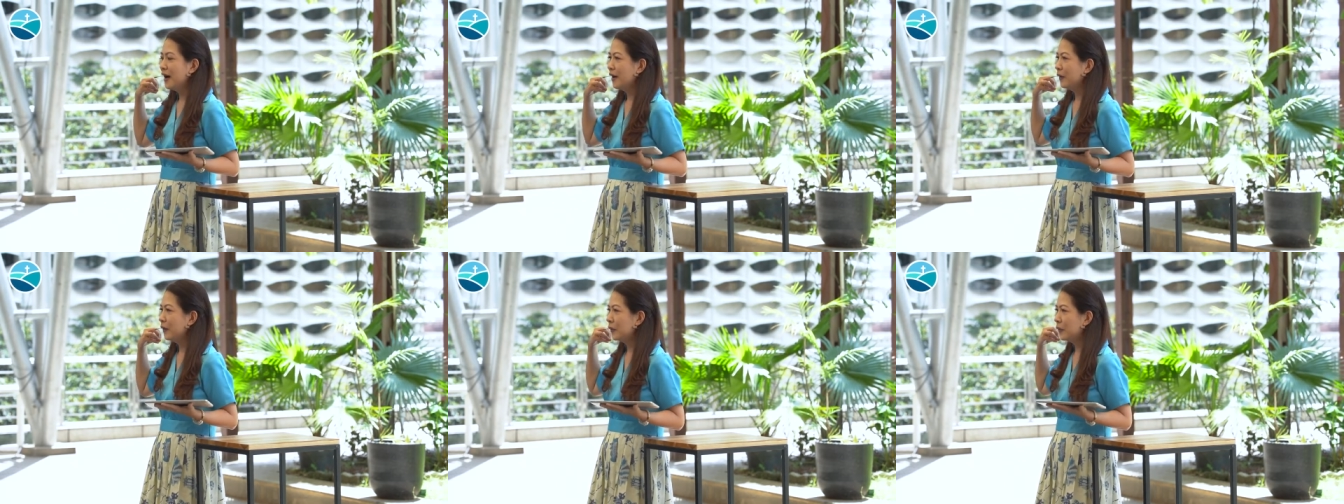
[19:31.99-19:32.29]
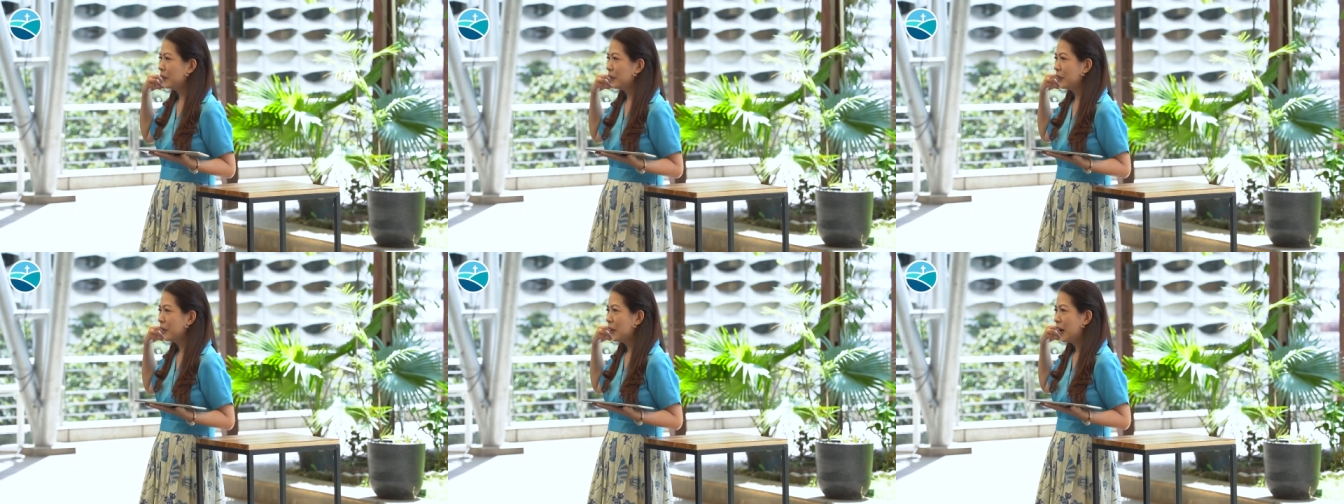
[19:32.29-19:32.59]

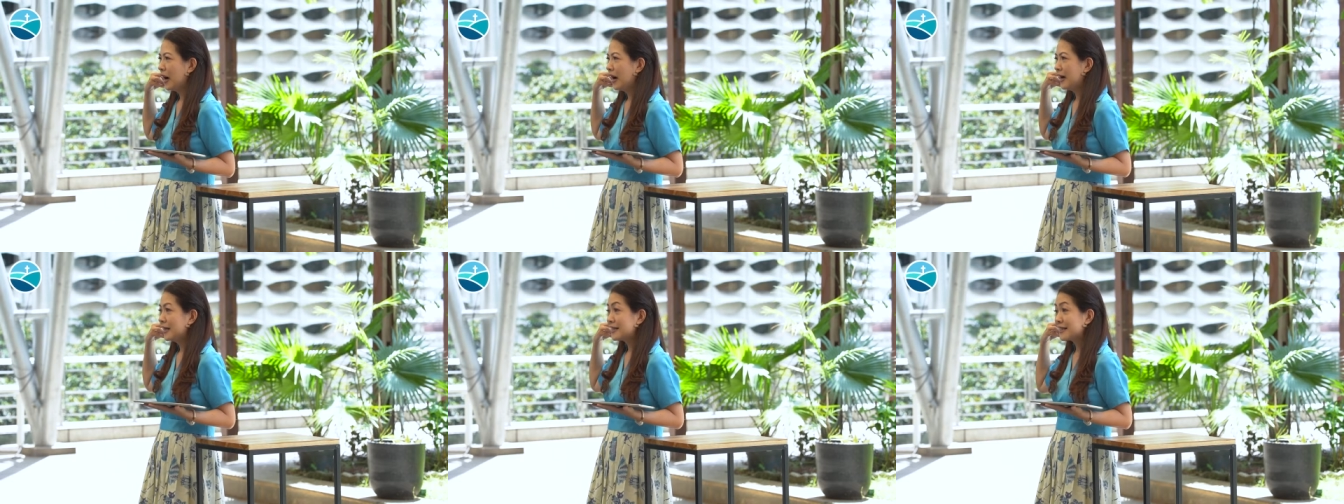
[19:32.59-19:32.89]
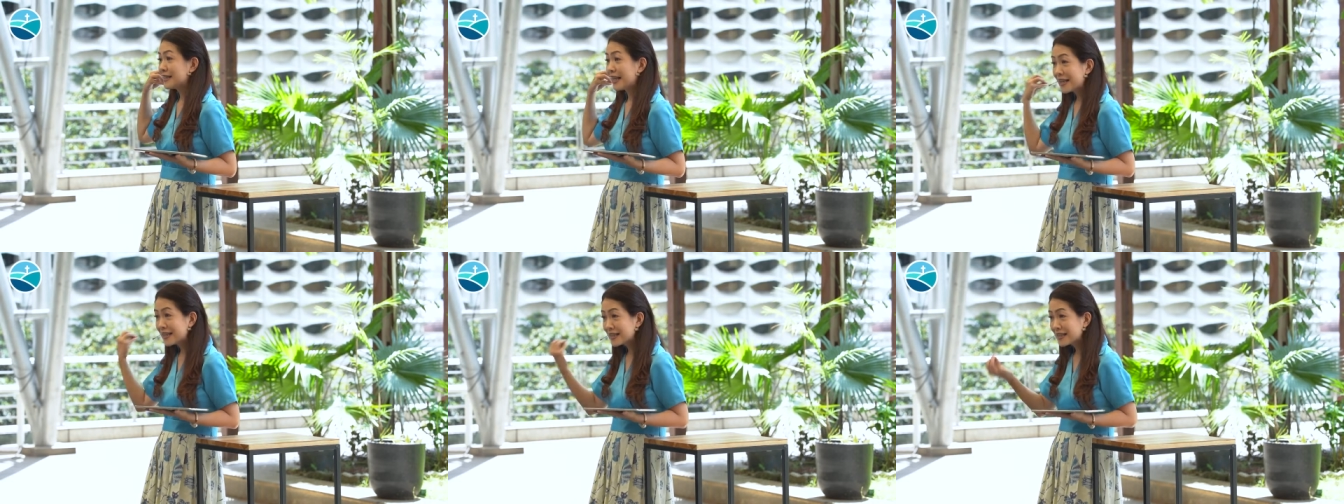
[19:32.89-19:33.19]
who
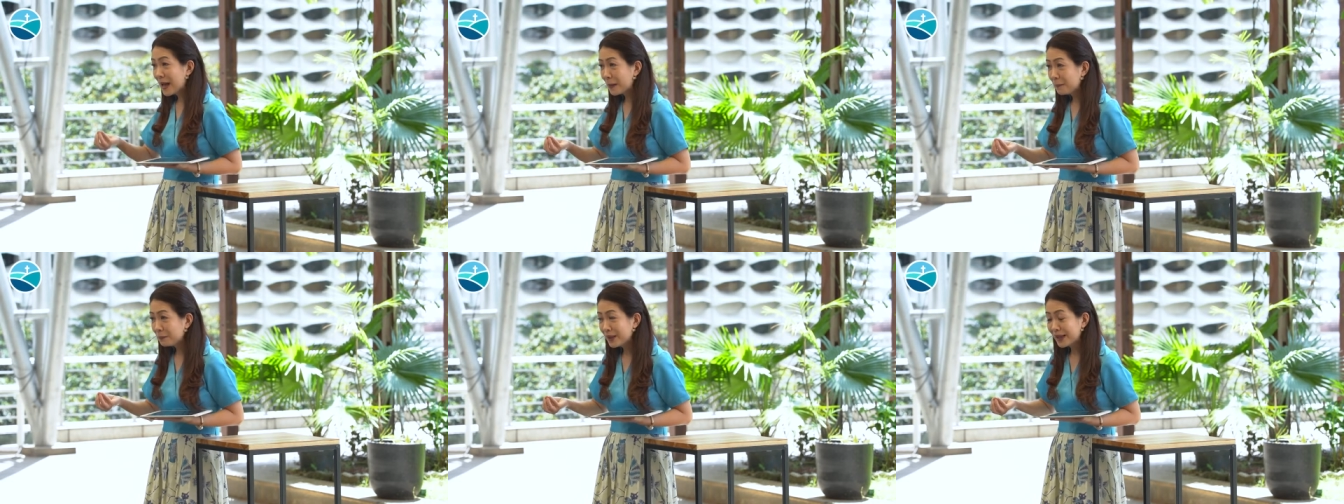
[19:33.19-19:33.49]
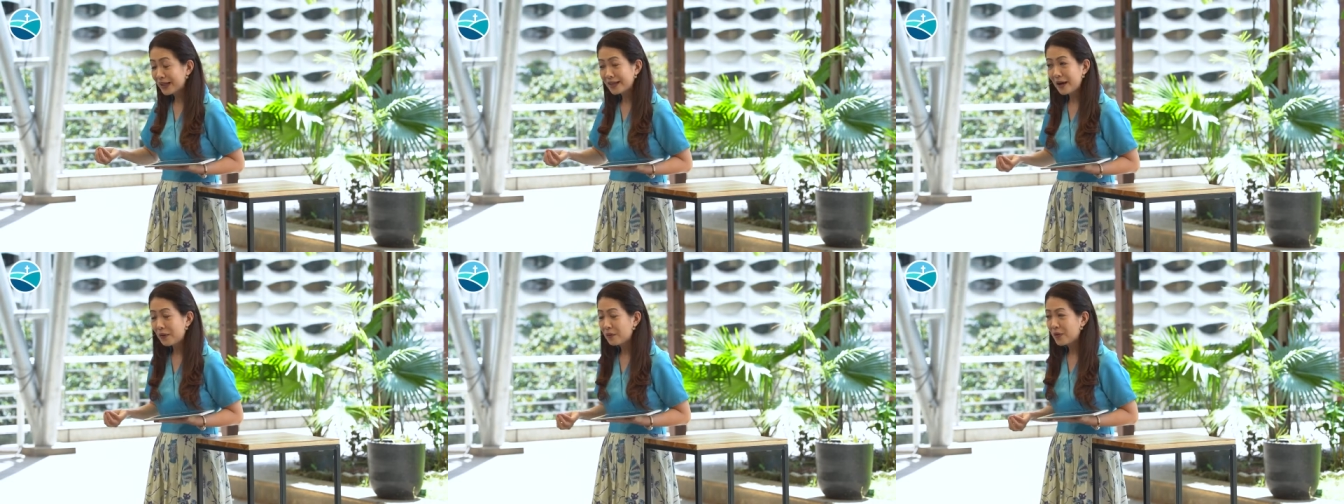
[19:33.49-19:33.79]
say
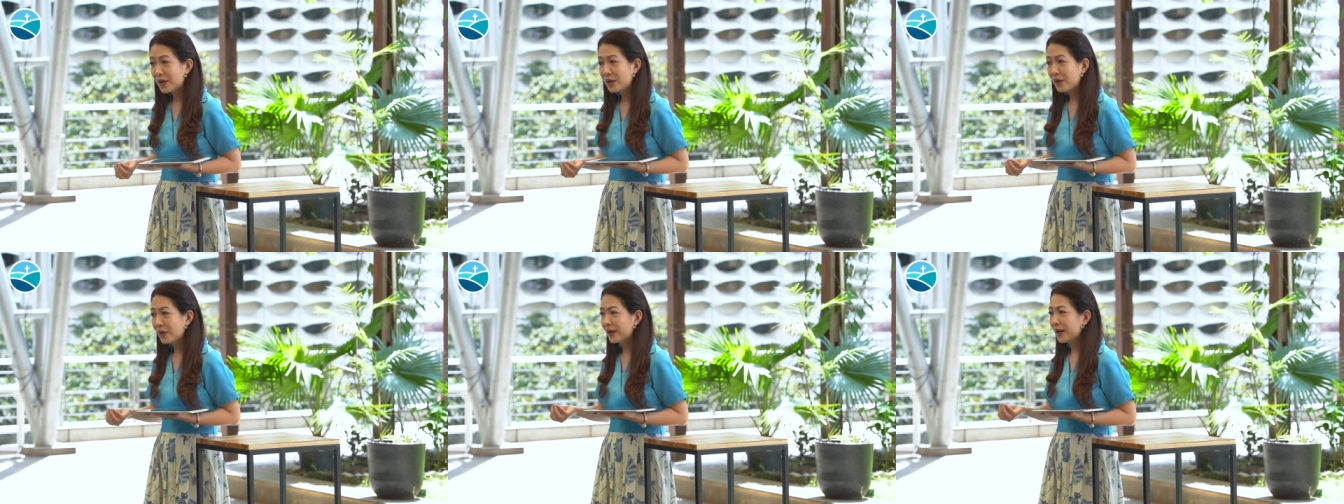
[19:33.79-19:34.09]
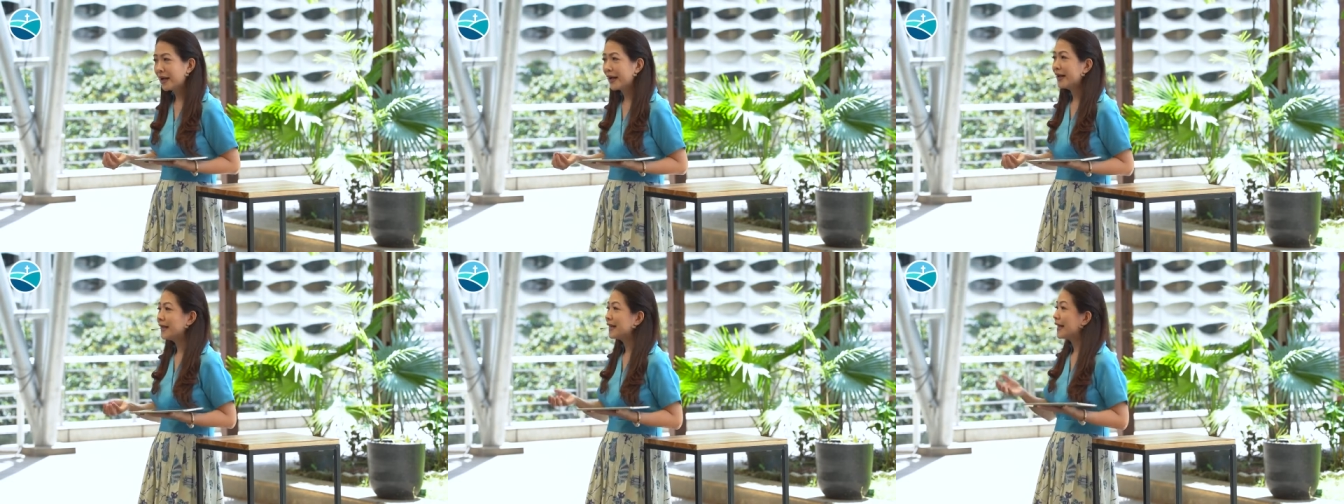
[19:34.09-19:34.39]
something that we don't
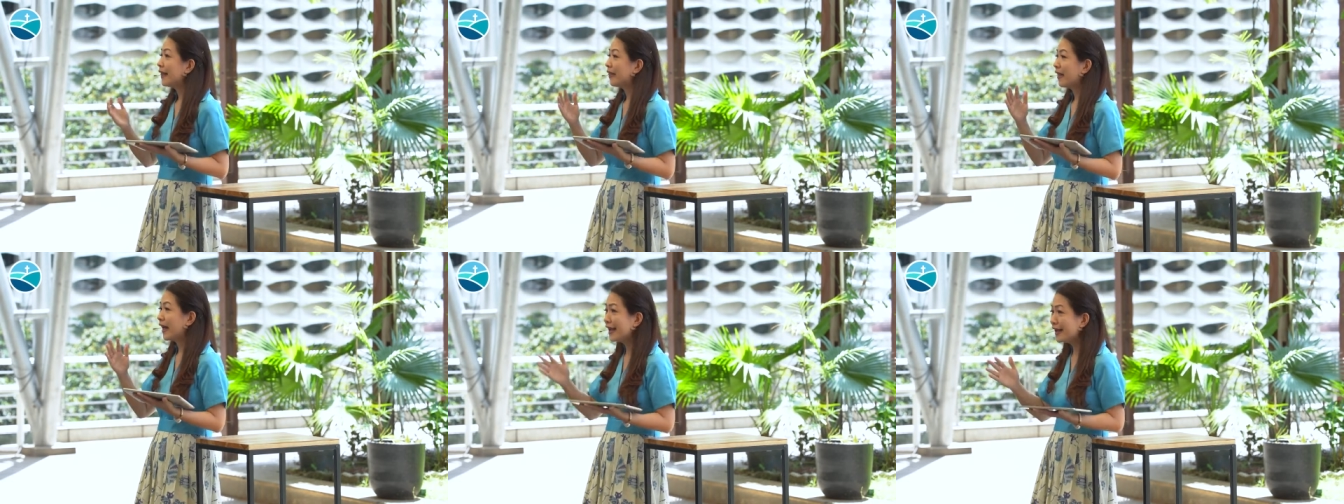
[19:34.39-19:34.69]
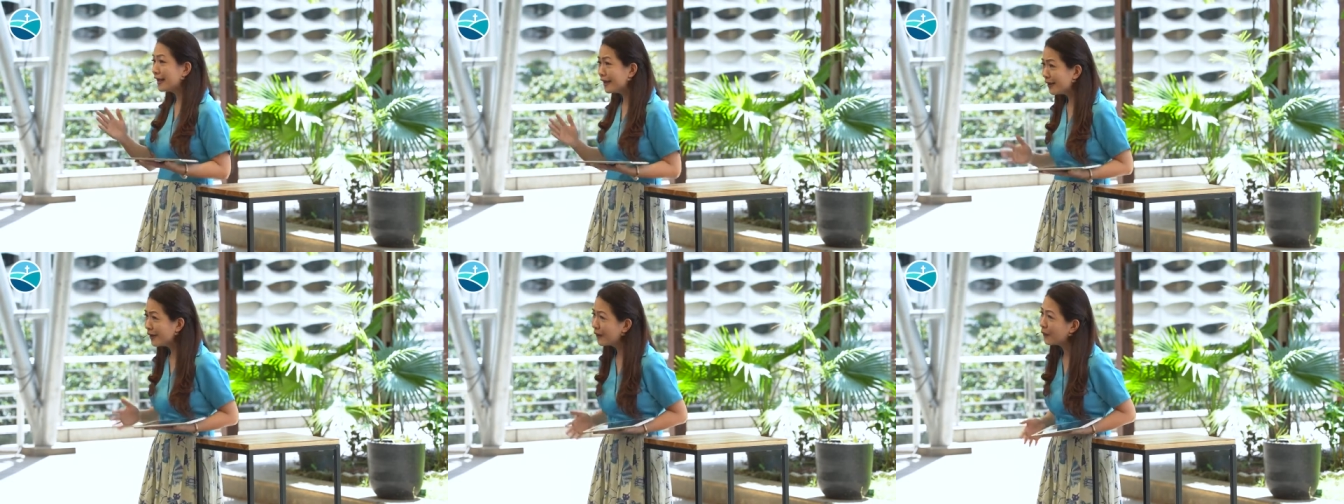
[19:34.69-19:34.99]
like.
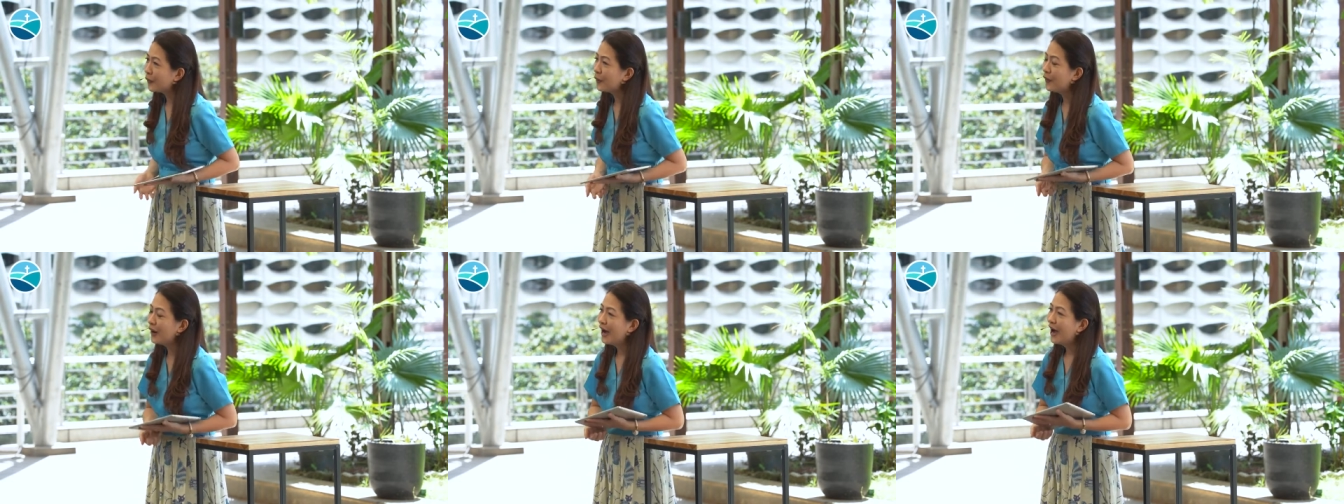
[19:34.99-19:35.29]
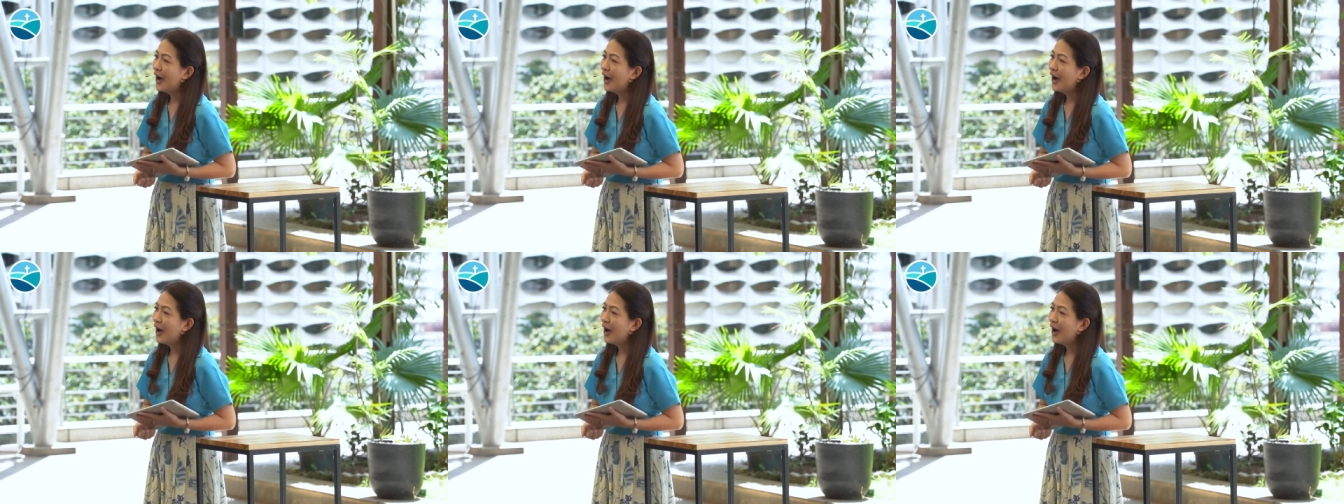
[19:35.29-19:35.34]
Thank you.